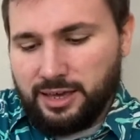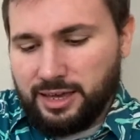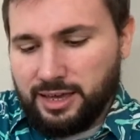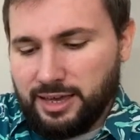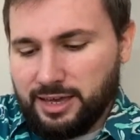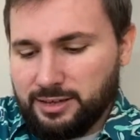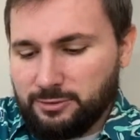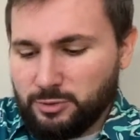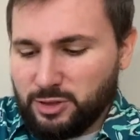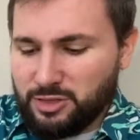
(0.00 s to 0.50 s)

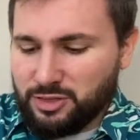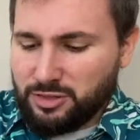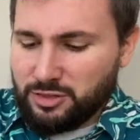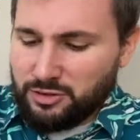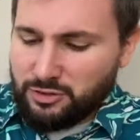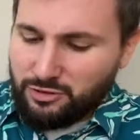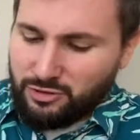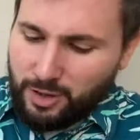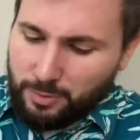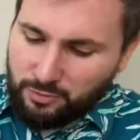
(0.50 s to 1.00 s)
And
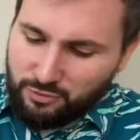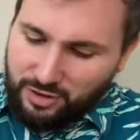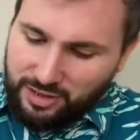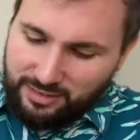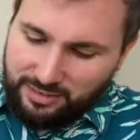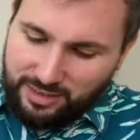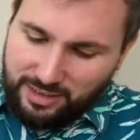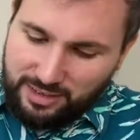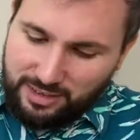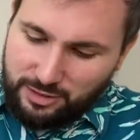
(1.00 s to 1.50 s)
with top
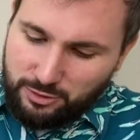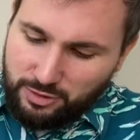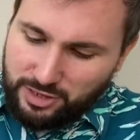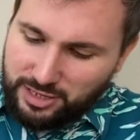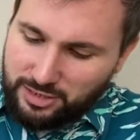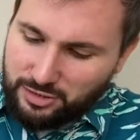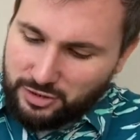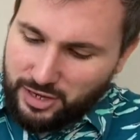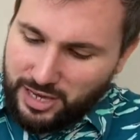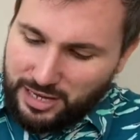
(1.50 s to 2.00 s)
dressing, you
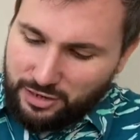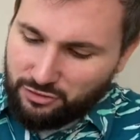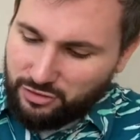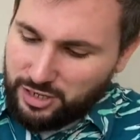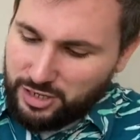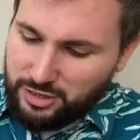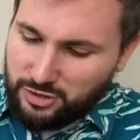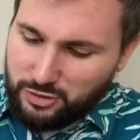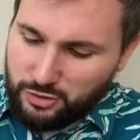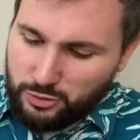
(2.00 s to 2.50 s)
can
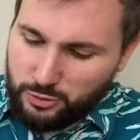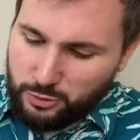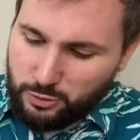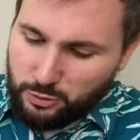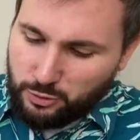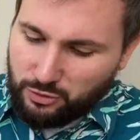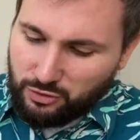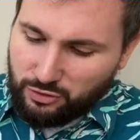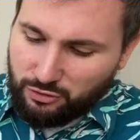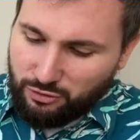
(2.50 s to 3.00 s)
actually
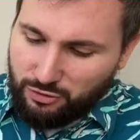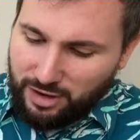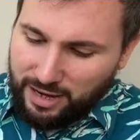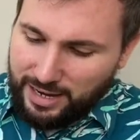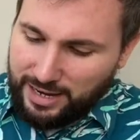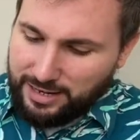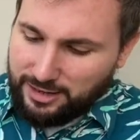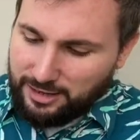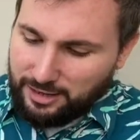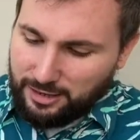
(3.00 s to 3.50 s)
use
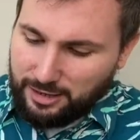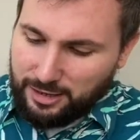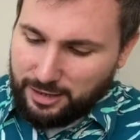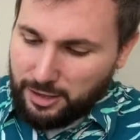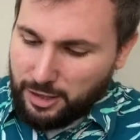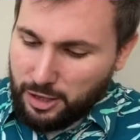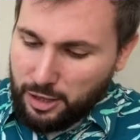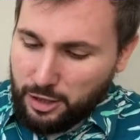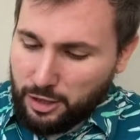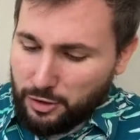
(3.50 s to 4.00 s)
quite a,
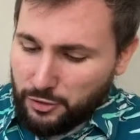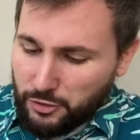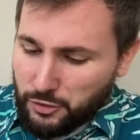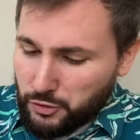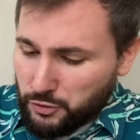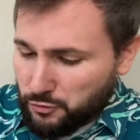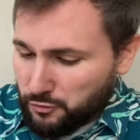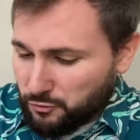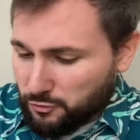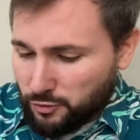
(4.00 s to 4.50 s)

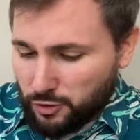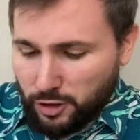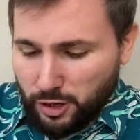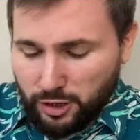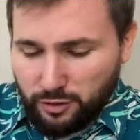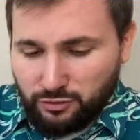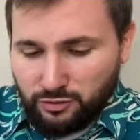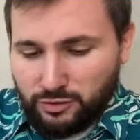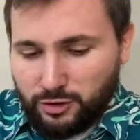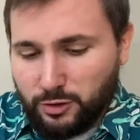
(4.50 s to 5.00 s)
lot
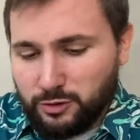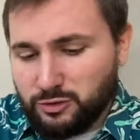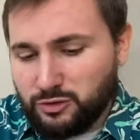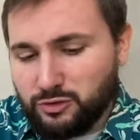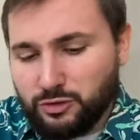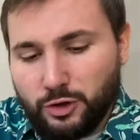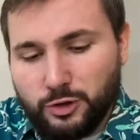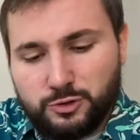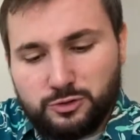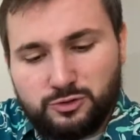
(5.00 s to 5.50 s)
of stones
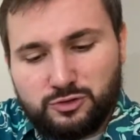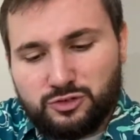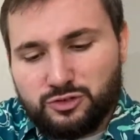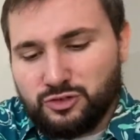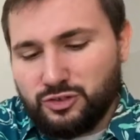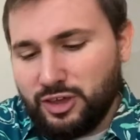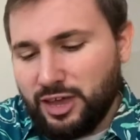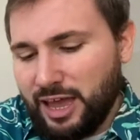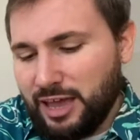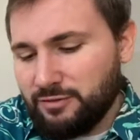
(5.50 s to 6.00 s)

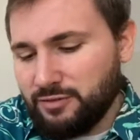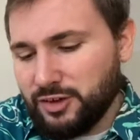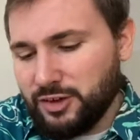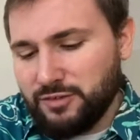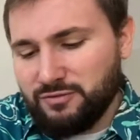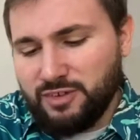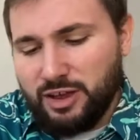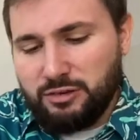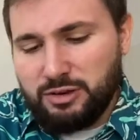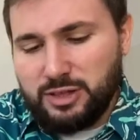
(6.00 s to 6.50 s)
don't have a
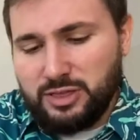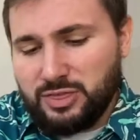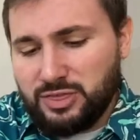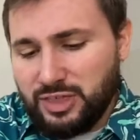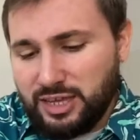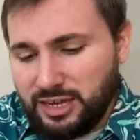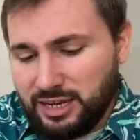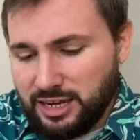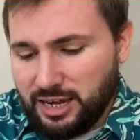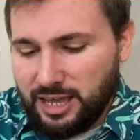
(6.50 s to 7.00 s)
very
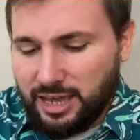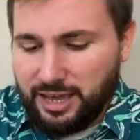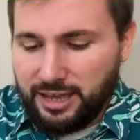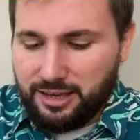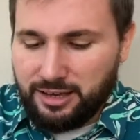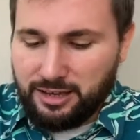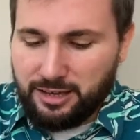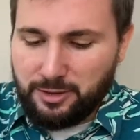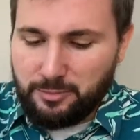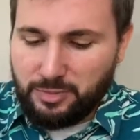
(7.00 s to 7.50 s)
thin
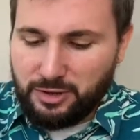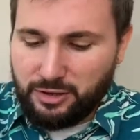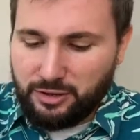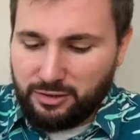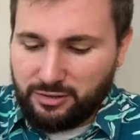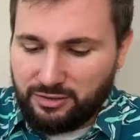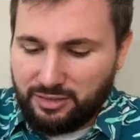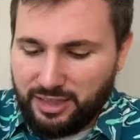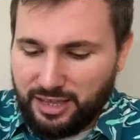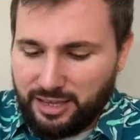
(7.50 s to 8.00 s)
layer
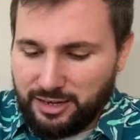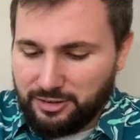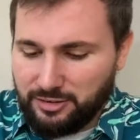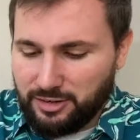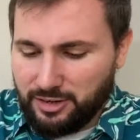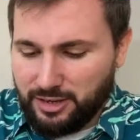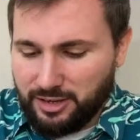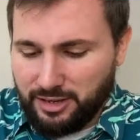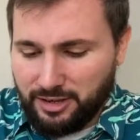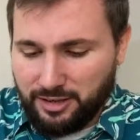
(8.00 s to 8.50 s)
because then
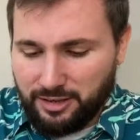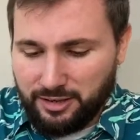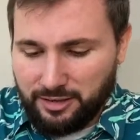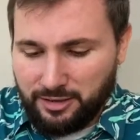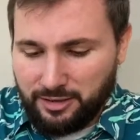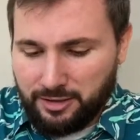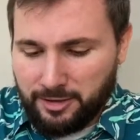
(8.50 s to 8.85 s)
uh,